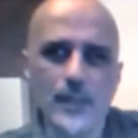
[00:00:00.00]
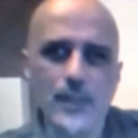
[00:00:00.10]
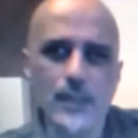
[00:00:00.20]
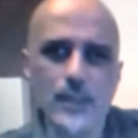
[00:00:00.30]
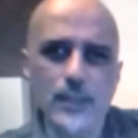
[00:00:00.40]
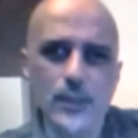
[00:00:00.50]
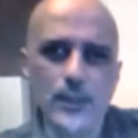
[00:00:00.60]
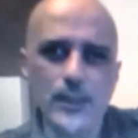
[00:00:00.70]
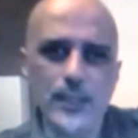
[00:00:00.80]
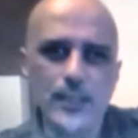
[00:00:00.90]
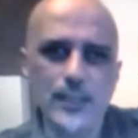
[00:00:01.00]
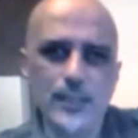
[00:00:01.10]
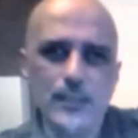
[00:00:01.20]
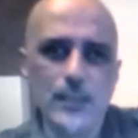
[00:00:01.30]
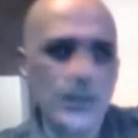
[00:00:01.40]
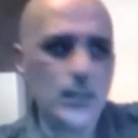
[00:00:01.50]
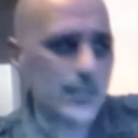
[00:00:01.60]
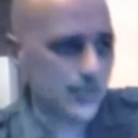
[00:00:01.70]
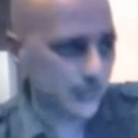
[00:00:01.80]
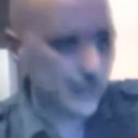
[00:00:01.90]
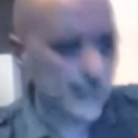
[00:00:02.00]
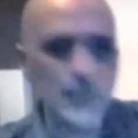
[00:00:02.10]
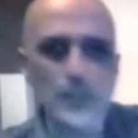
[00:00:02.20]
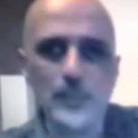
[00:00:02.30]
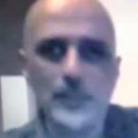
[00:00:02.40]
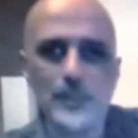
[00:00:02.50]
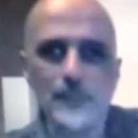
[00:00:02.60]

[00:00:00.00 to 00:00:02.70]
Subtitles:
you know, eternity, because its principles